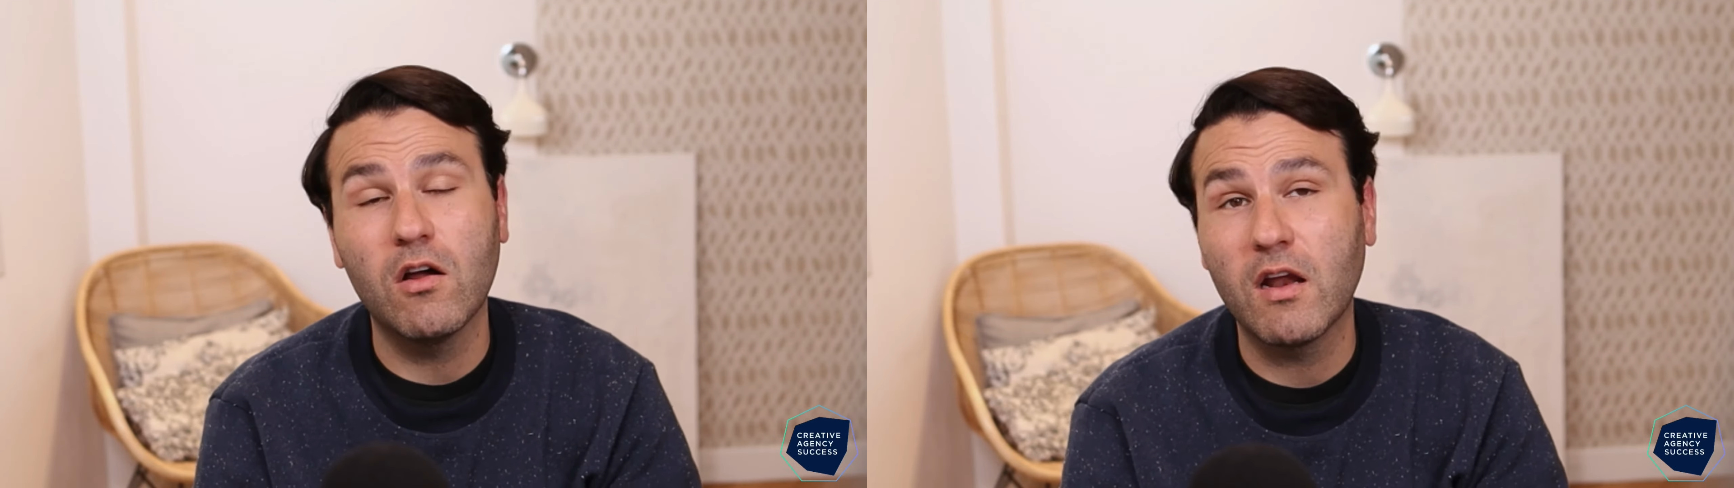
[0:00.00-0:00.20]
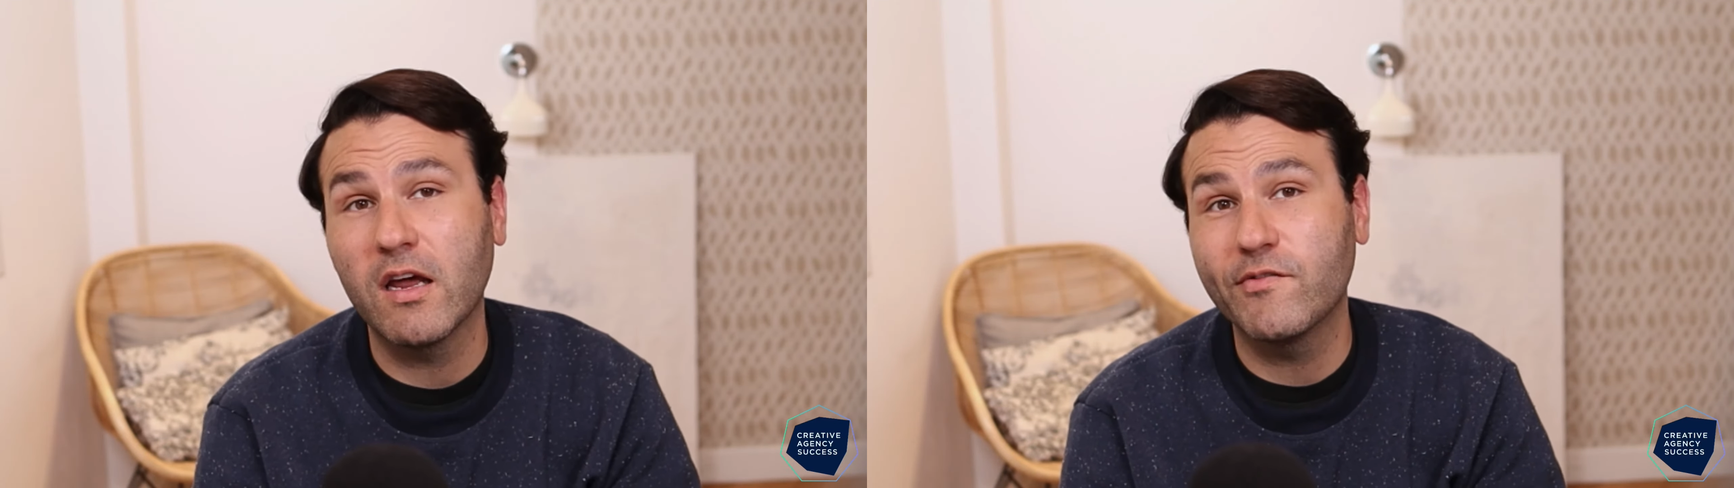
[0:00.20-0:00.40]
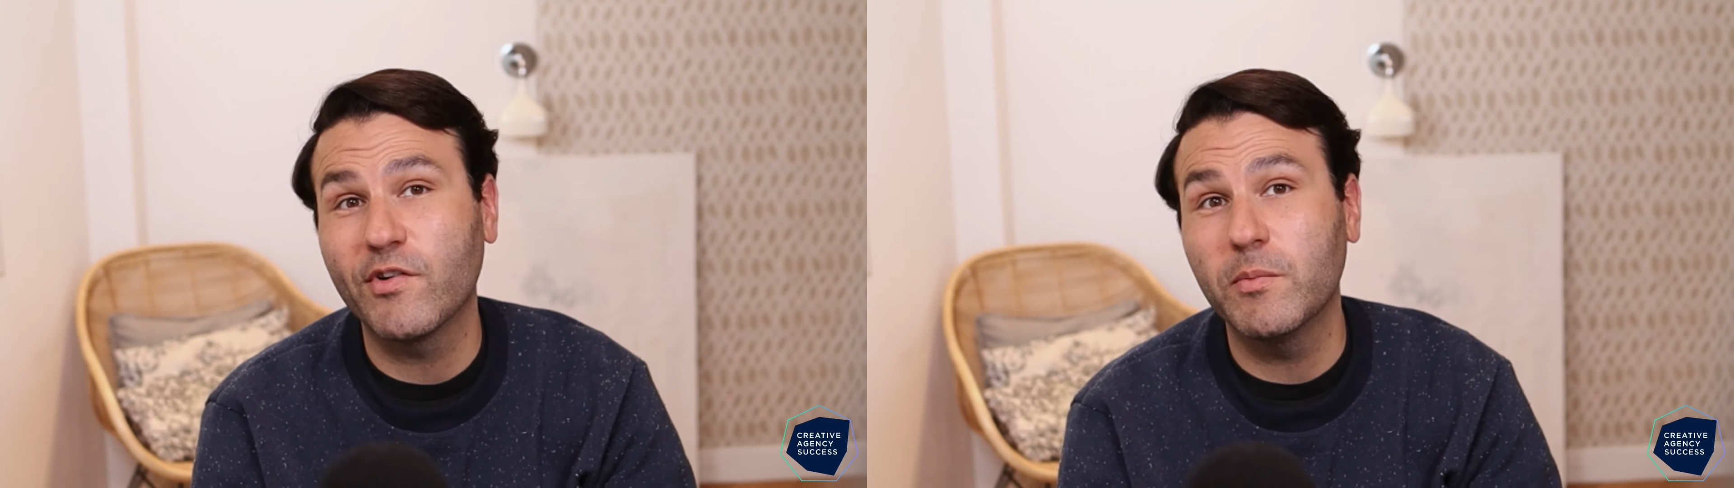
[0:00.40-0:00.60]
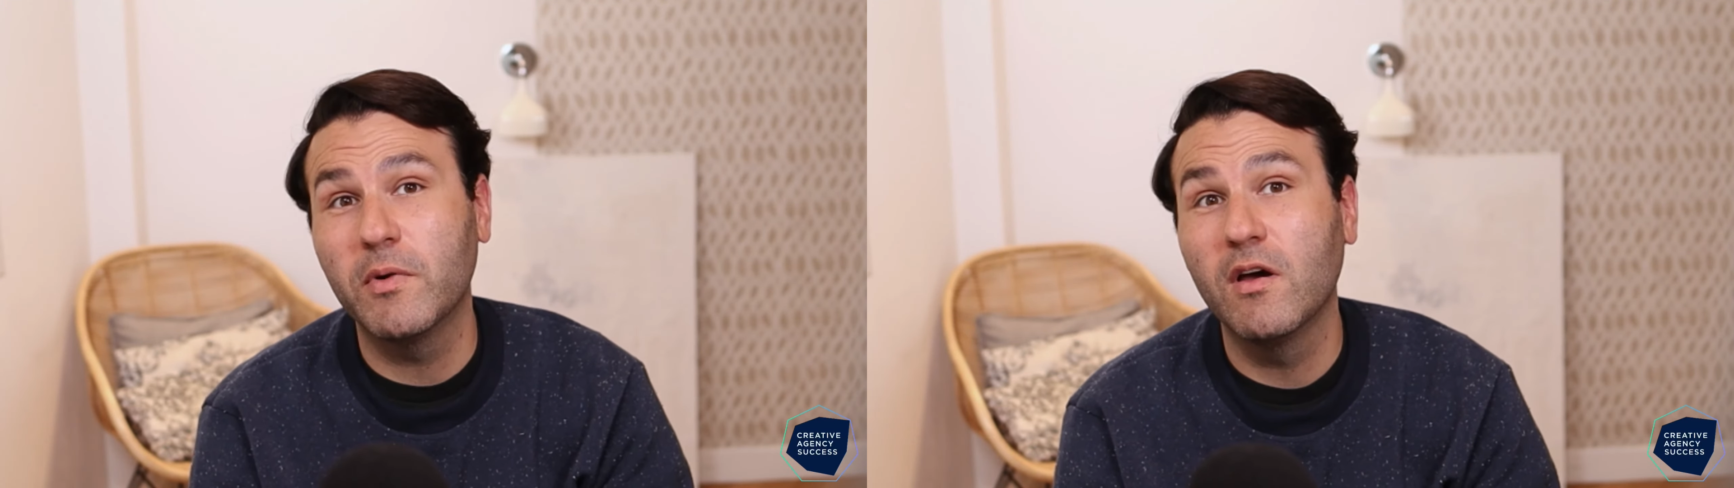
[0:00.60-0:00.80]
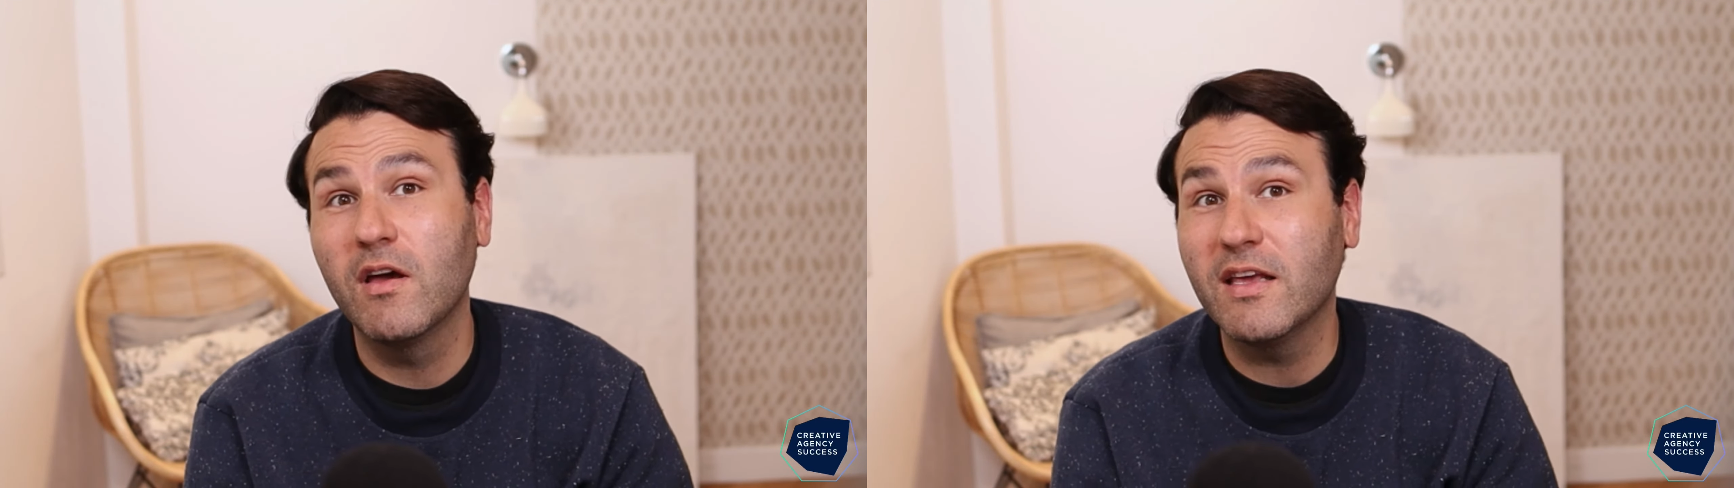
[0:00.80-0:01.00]
online,
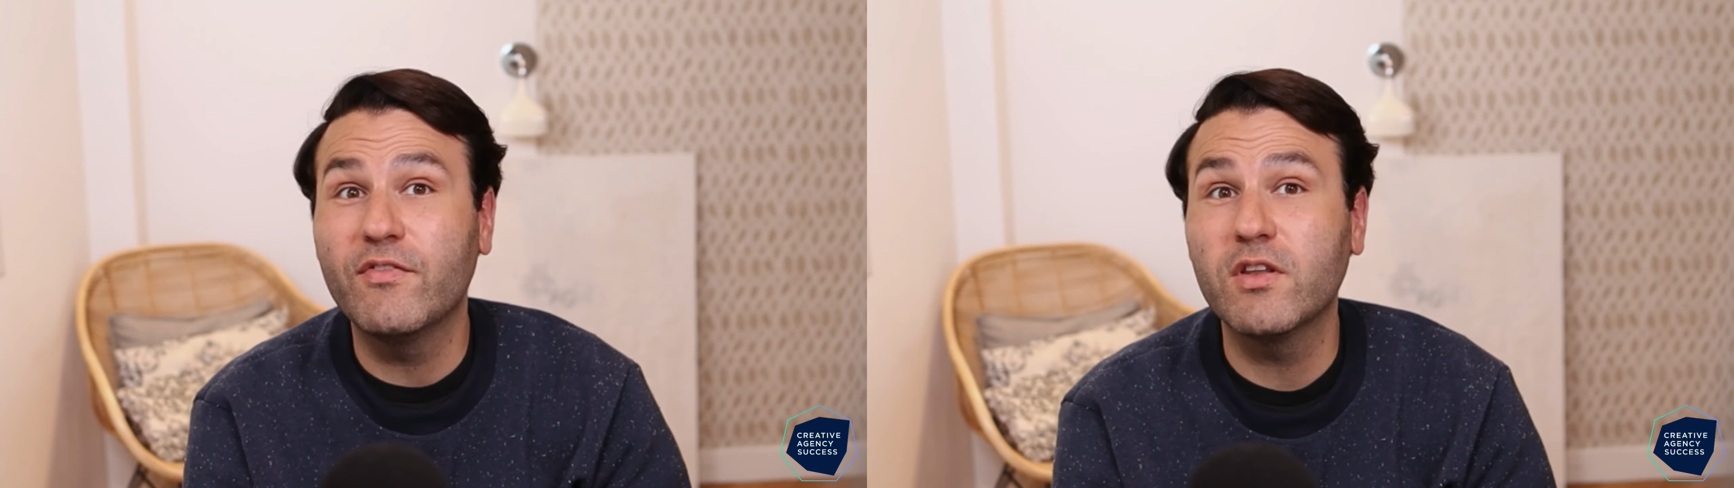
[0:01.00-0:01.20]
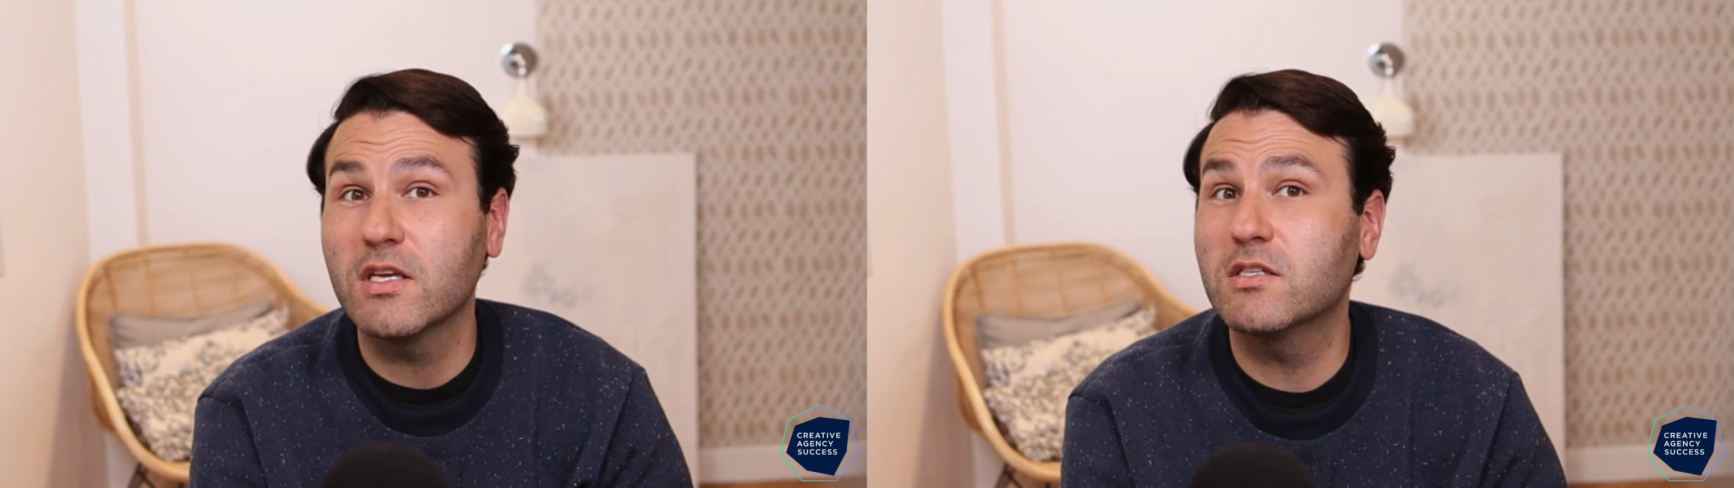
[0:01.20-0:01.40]
from even